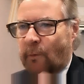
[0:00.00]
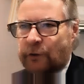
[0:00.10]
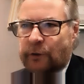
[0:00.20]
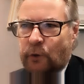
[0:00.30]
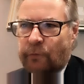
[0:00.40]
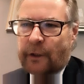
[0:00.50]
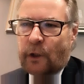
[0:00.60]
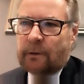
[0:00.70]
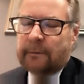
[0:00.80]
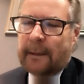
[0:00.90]
What's your
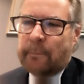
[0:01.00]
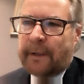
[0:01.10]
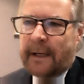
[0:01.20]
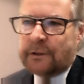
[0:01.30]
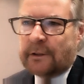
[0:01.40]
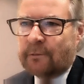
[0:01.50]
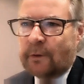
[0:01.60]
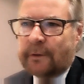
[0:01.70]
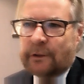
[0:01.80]
overall impression of what